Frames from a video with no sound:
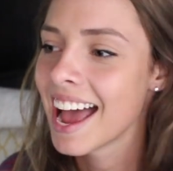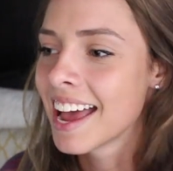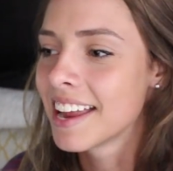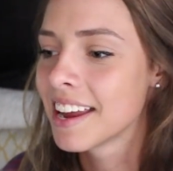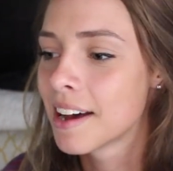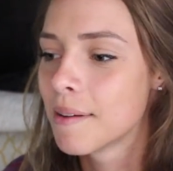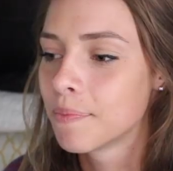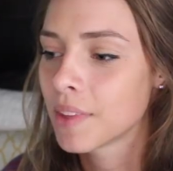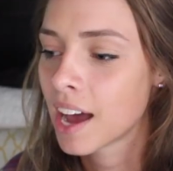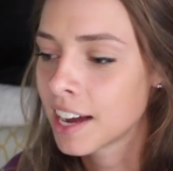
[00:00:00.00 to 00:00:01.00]
And
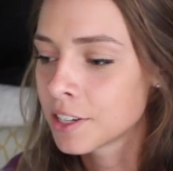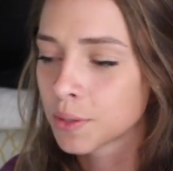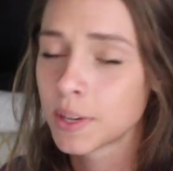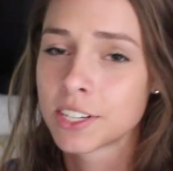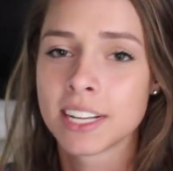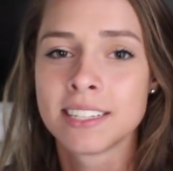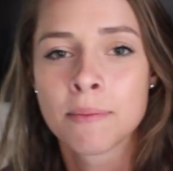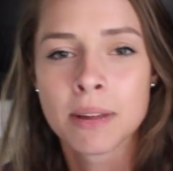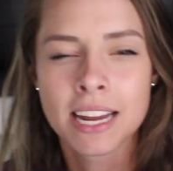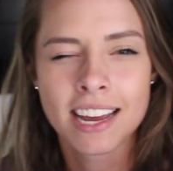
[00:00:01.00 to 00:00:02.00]
um, I just wish that
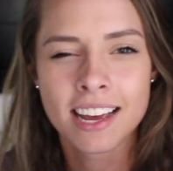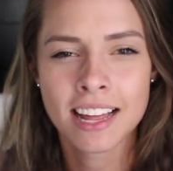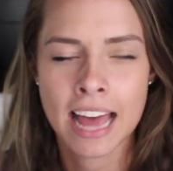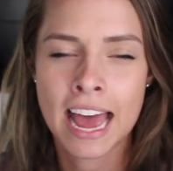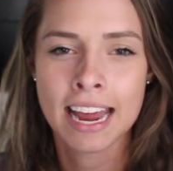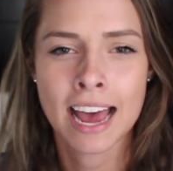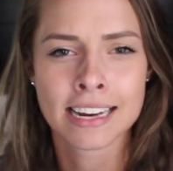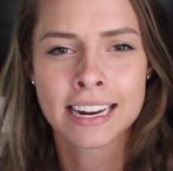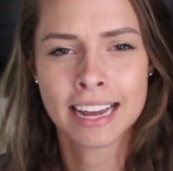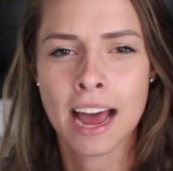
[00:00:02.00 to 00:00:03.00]
somebody had
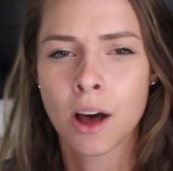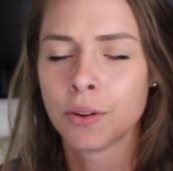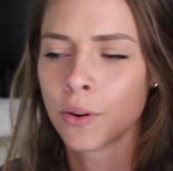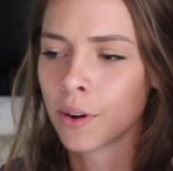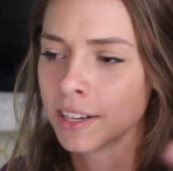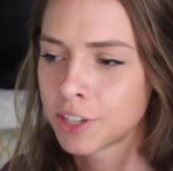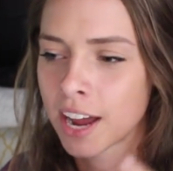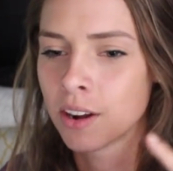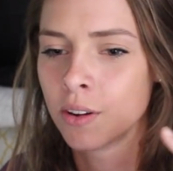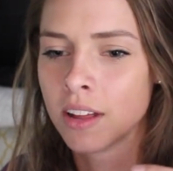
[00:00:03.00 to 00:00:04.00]
had an account or a
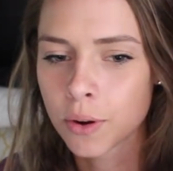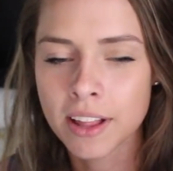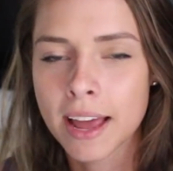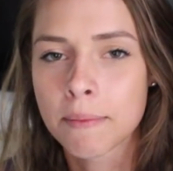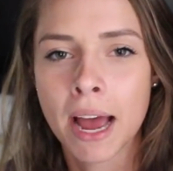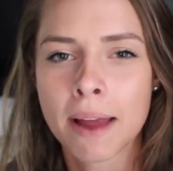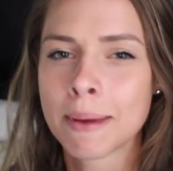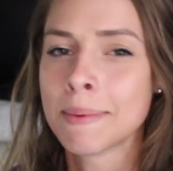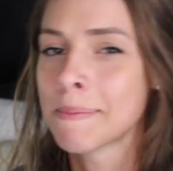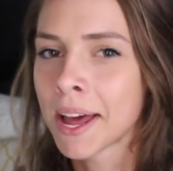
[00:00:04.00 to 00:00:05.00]
channel, sort of like mine,
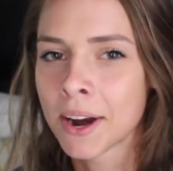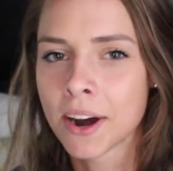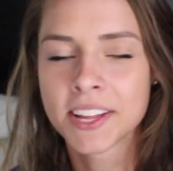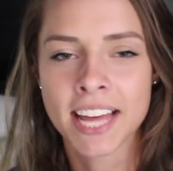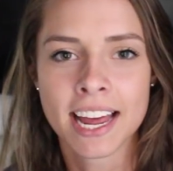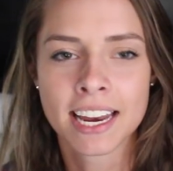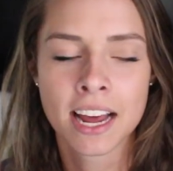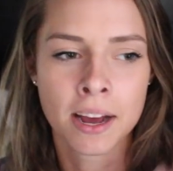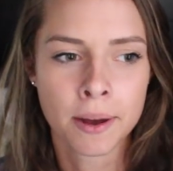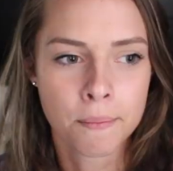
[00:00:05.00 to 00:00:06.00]
maybe better,
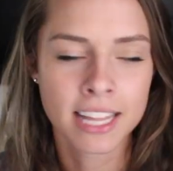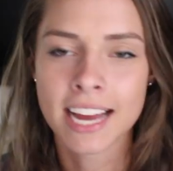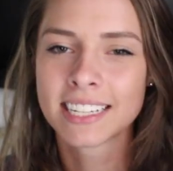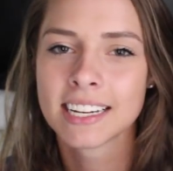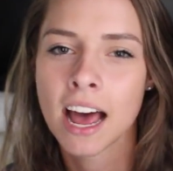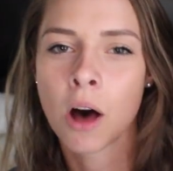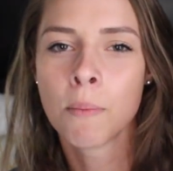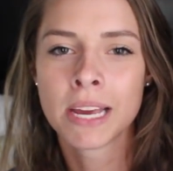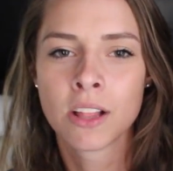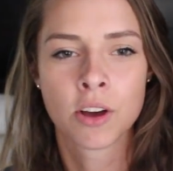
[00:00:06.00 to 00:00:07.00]
that um, could like
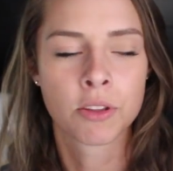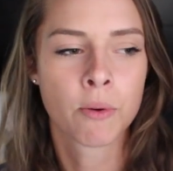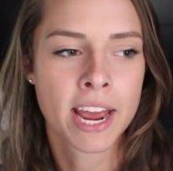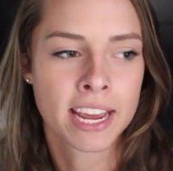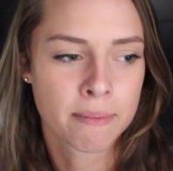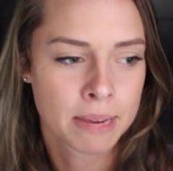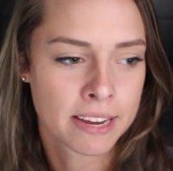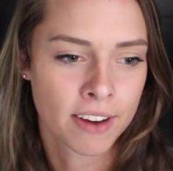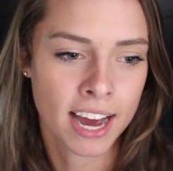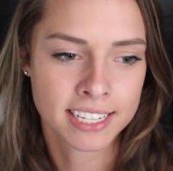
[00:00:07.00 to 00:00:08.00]
help me along the way and give me
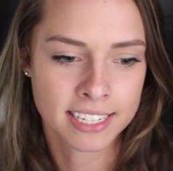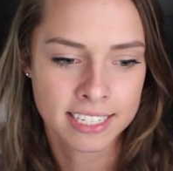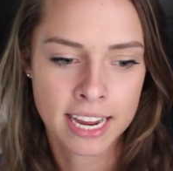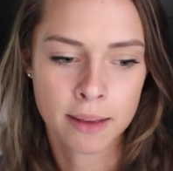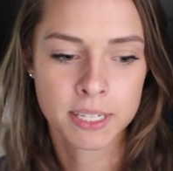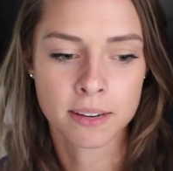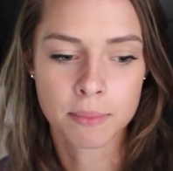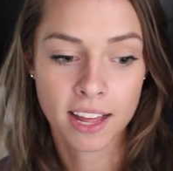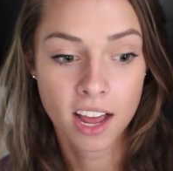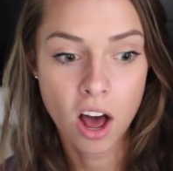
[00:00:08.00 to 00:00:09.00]
advice and tips and
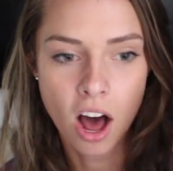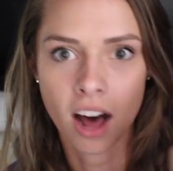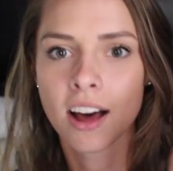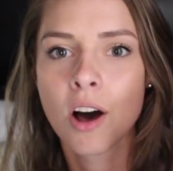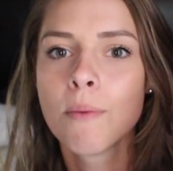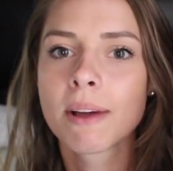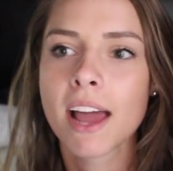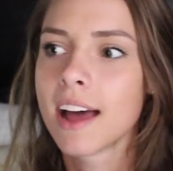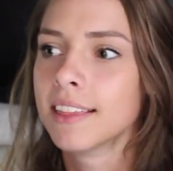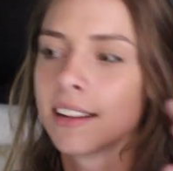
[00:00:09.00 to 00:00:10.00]
be like, ah, oh, oh my
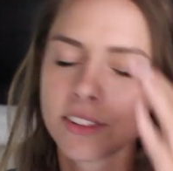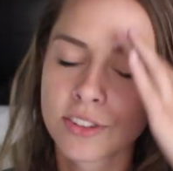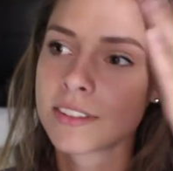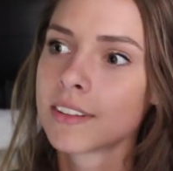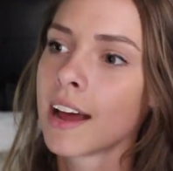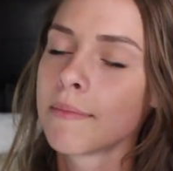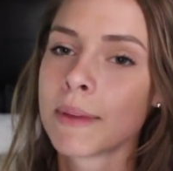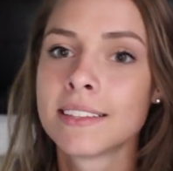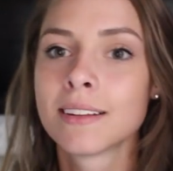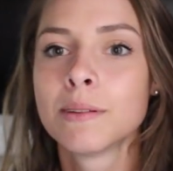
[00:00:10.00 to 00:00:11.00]
god, that just, that
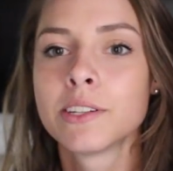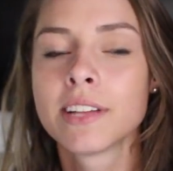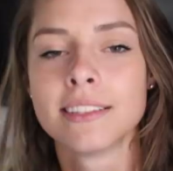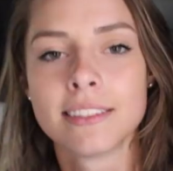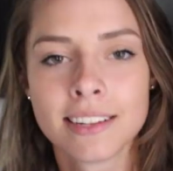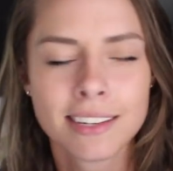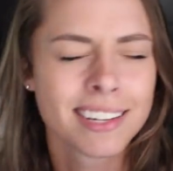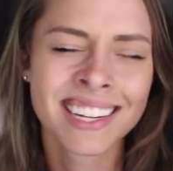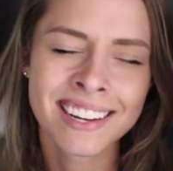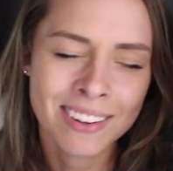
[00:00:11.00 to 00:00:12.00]
made so much sense,
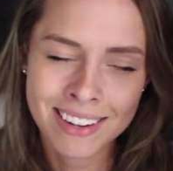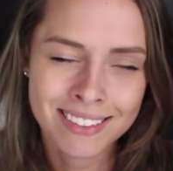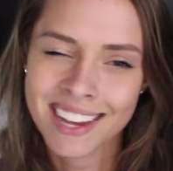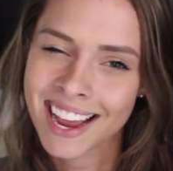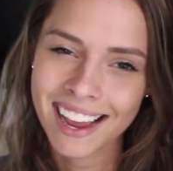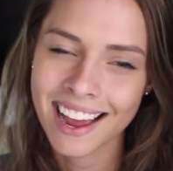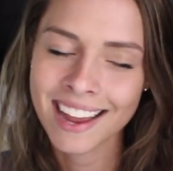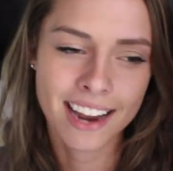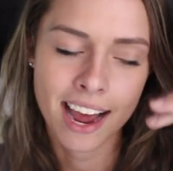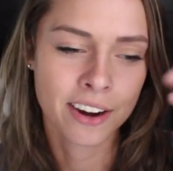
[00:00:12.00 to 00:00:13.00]
and you know what I'm saying?
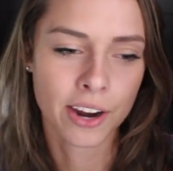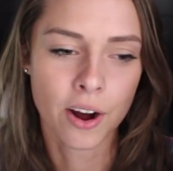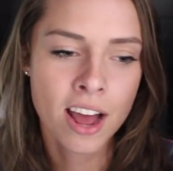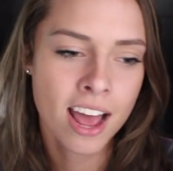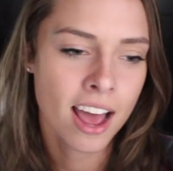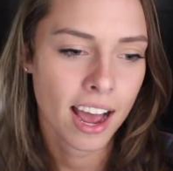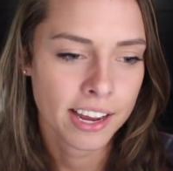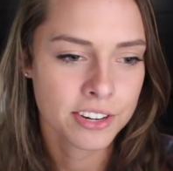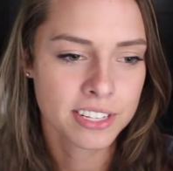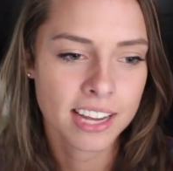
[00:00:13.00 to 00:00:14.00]
And I don't know.
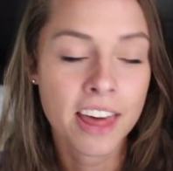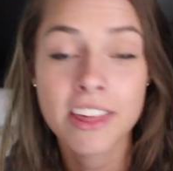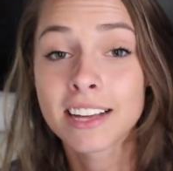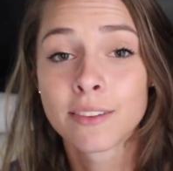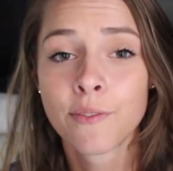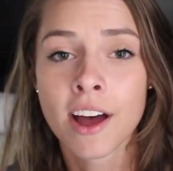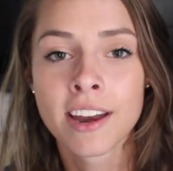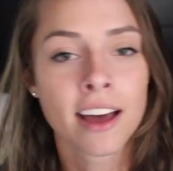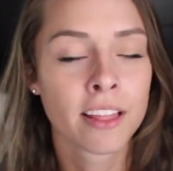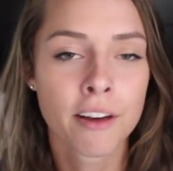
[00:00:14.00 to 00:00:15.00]
I just, I think it's
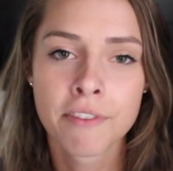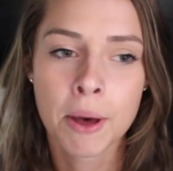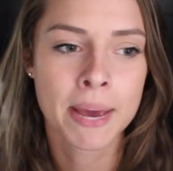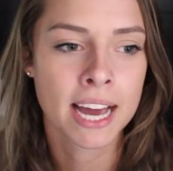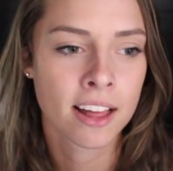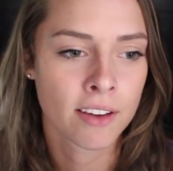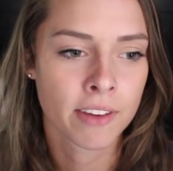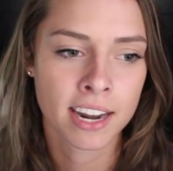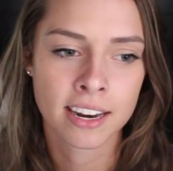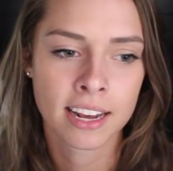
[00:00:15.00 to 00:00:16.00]
fun. I love filming. I
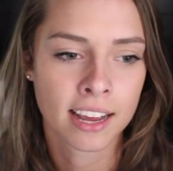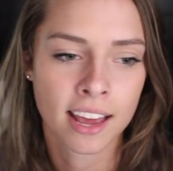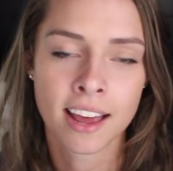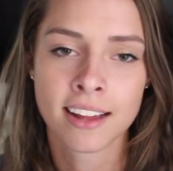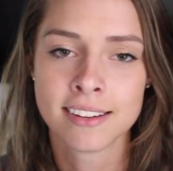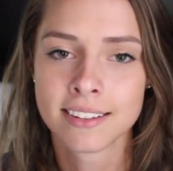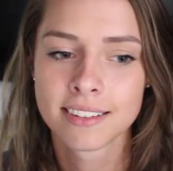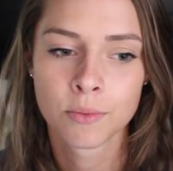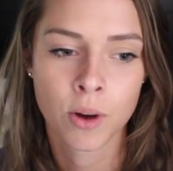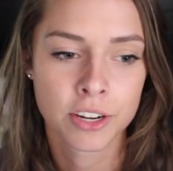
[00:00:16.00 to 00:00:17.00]
love editing
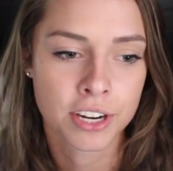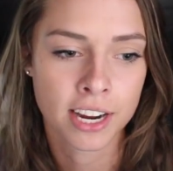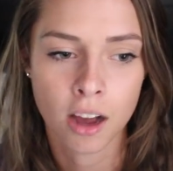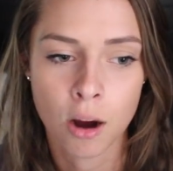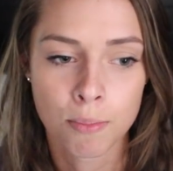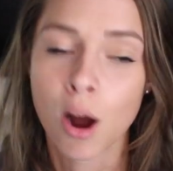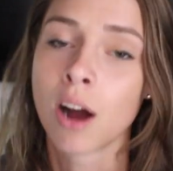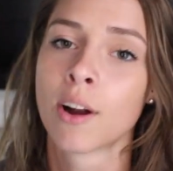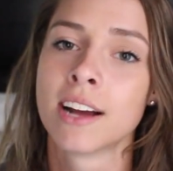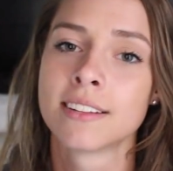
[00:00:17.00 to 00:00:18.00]
and watching our
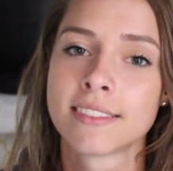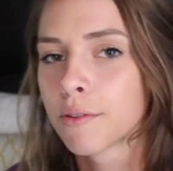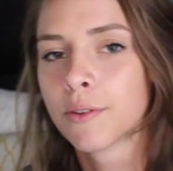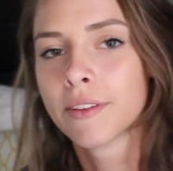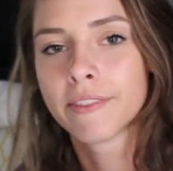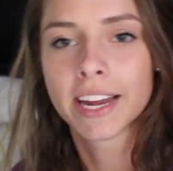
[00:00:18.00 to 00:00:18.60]
progress through the